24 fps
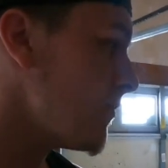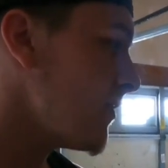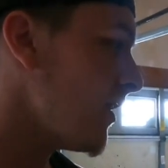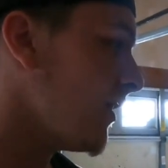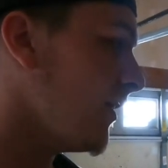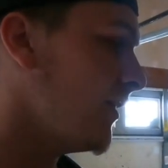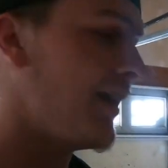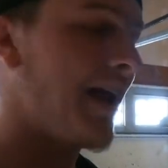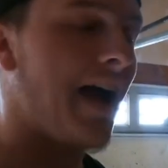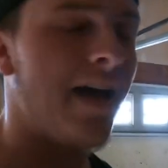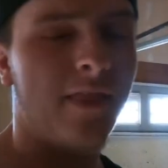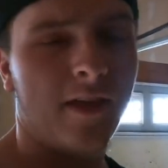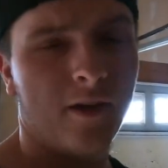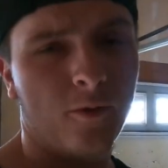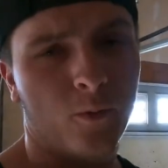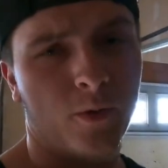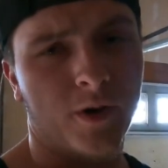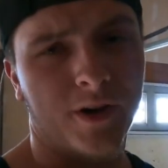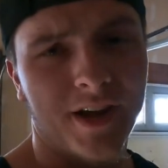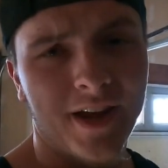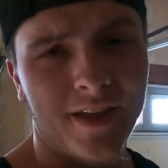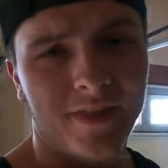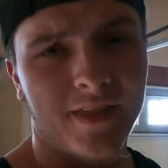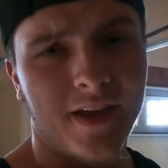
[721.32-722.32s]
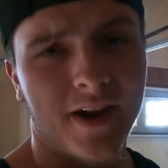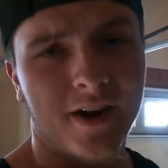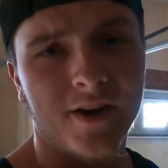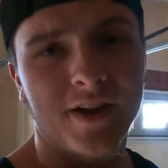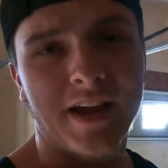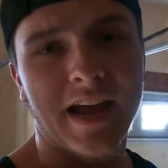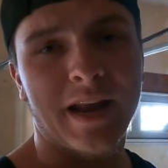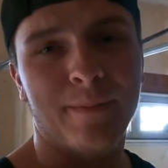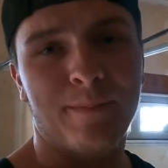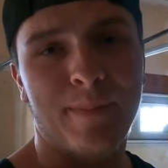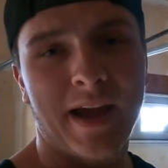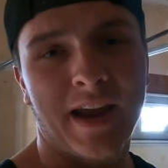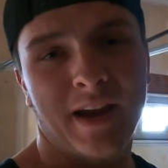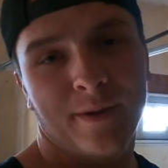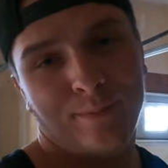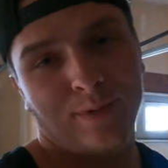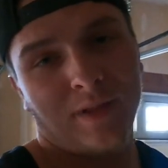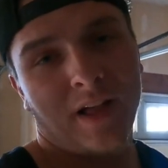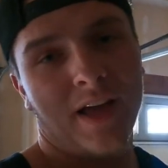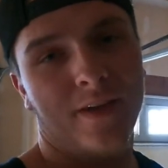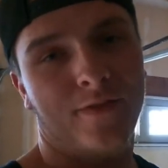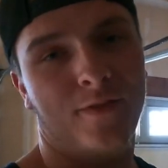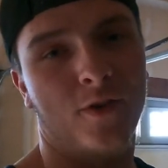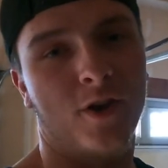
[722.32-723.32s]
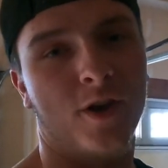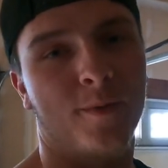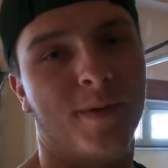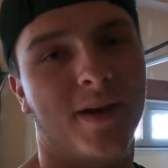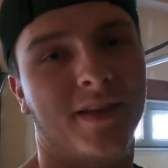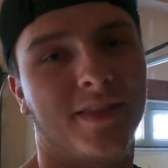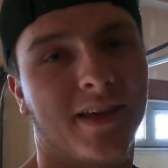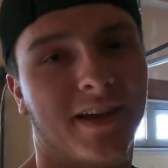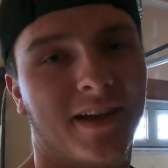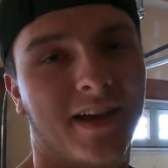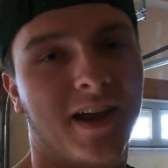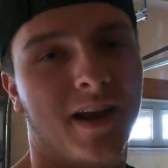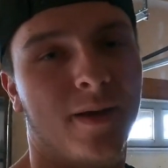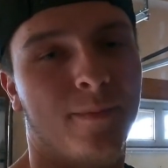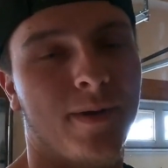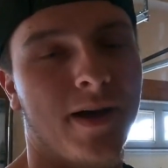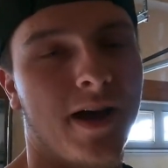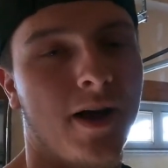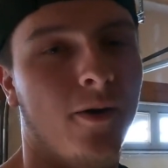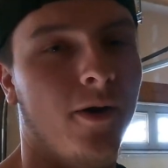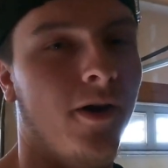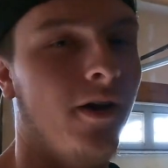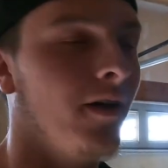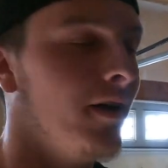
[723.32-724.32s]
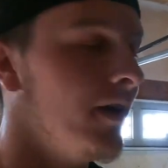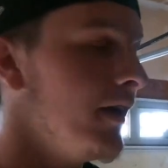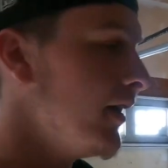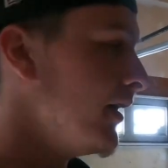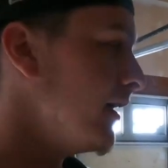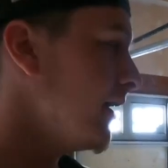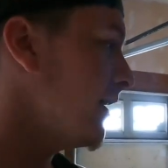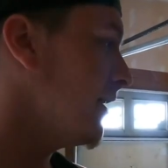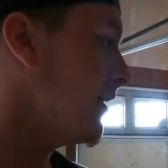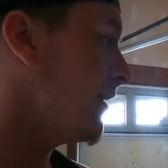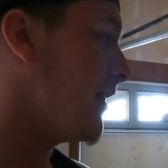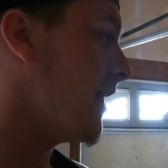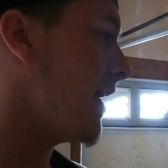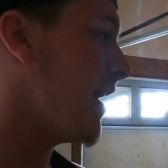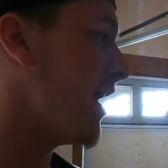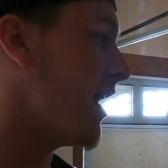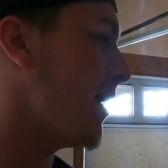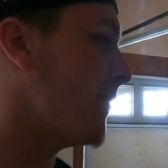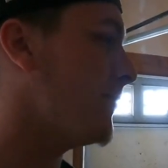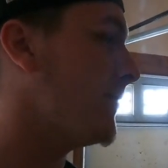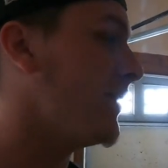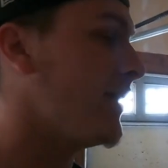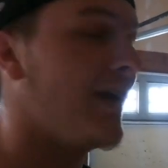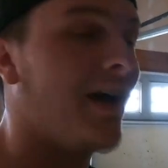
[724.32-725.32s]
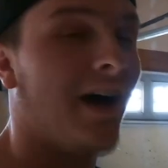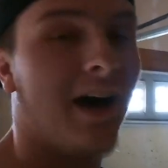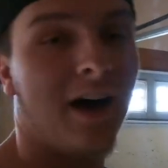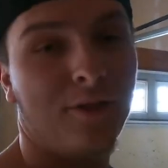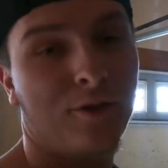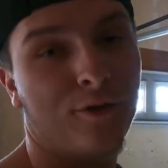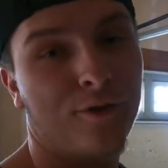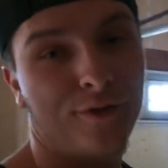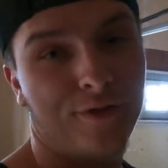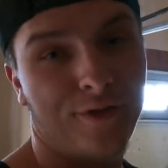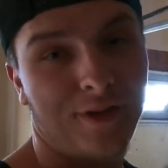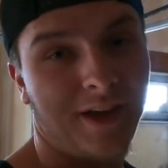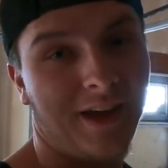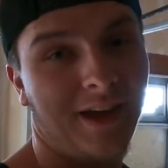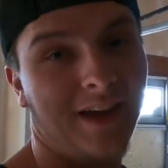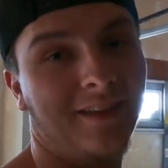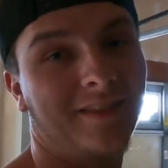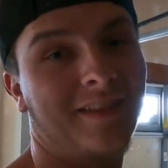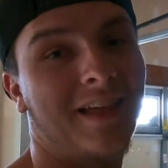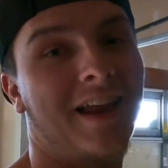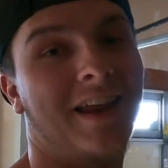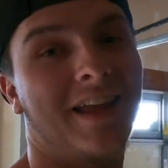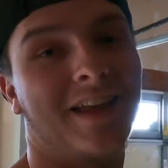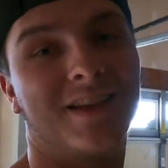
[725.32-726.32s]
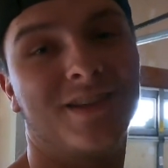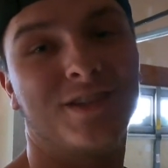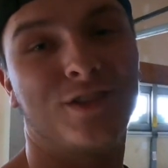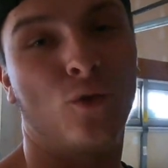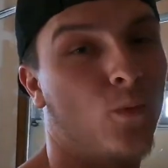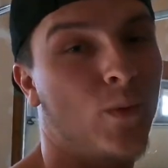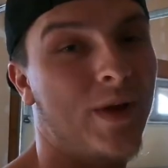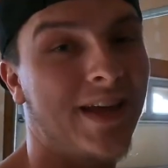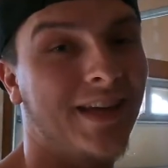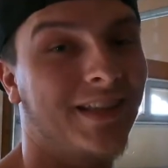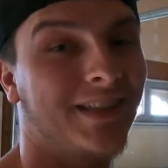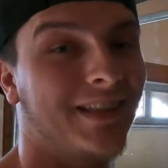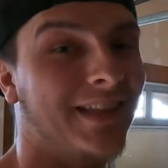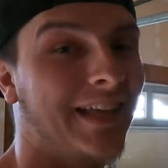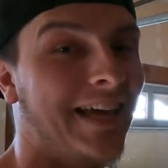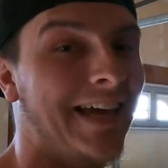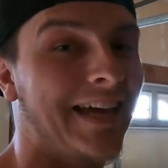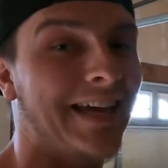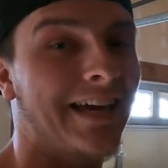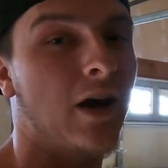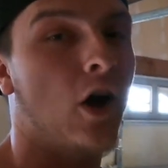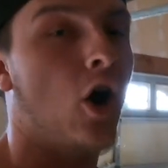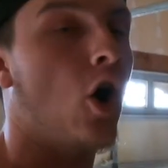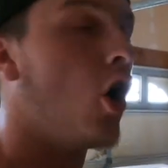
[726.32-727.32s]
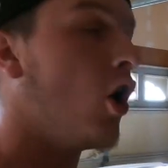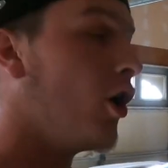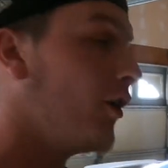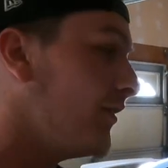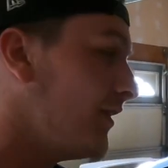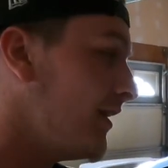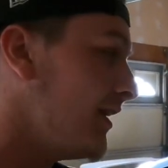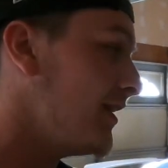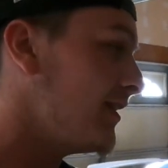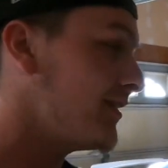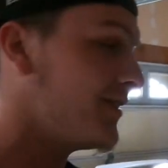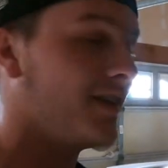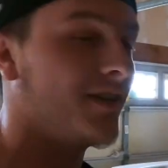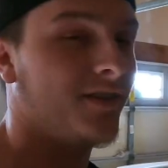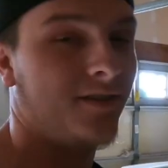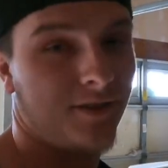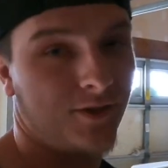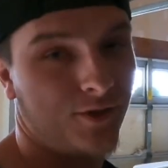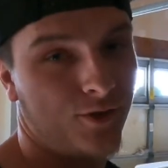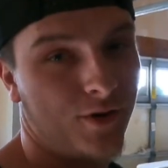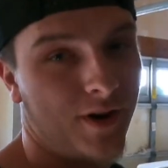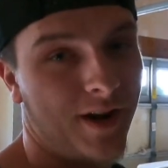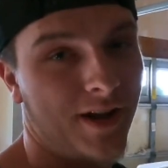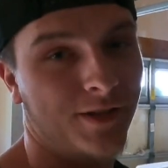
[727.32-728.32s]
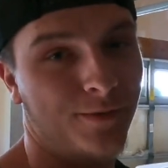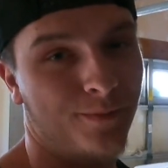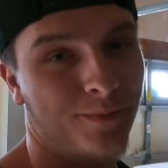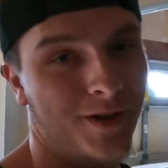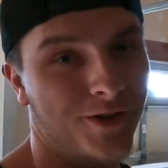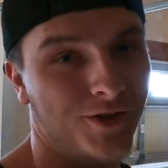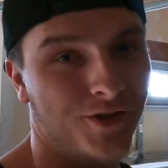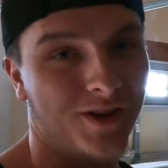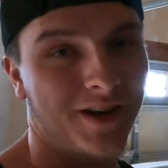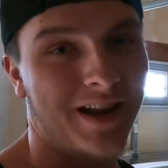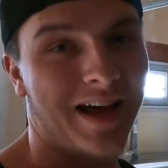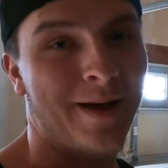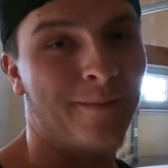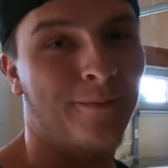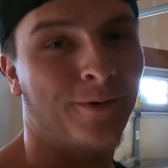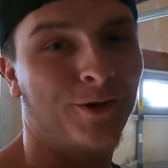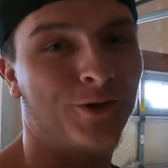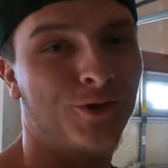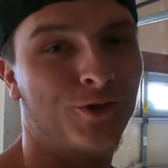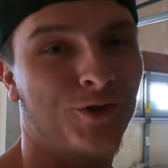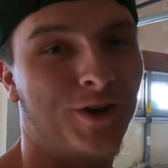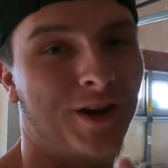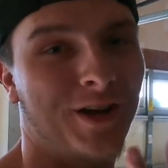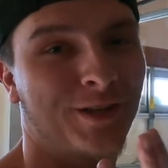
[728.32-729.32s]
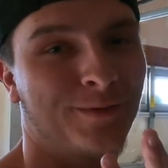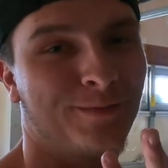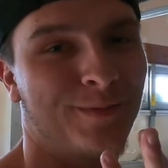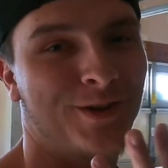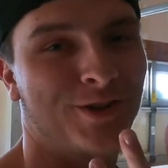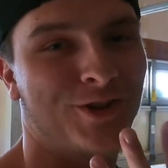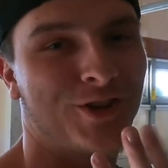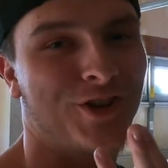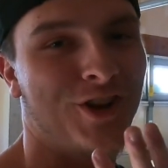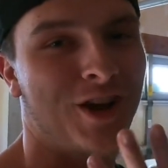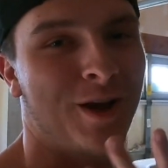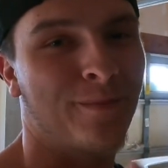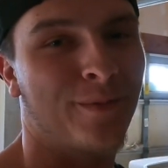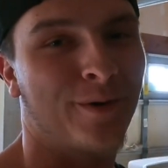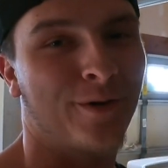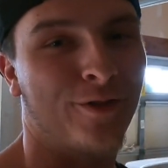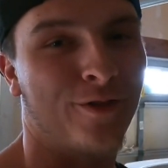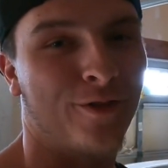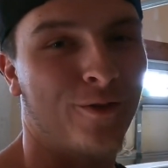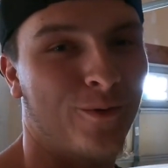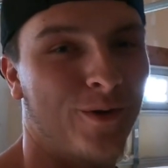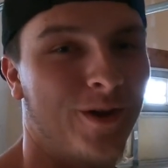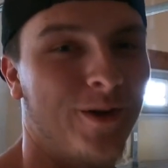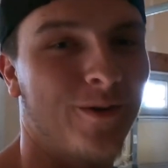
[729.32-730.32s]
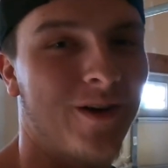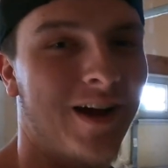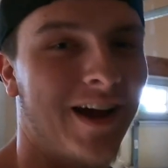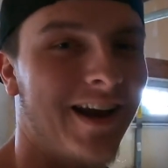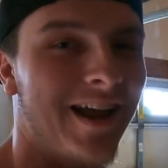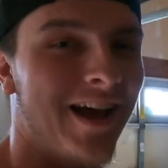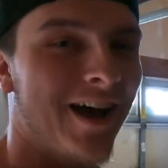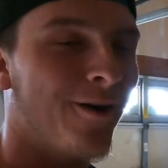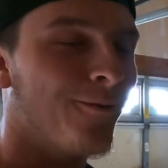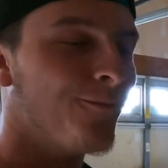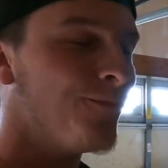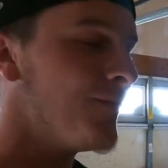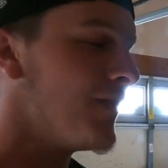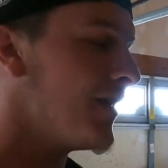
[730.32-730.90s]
Now that we're getting there, you gotta pay to play if you're gonna make that kind of power. The other thing that is the weak link on these is the transmission. I'm on transmission number 3 right now.